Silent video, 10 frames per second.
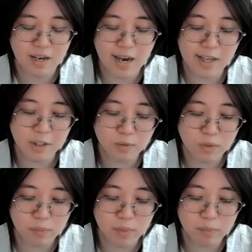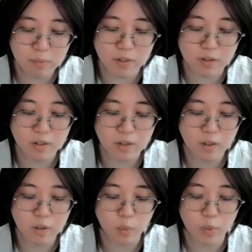I don't remember
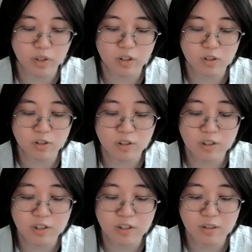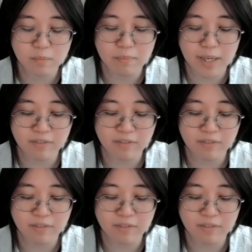whether to turn my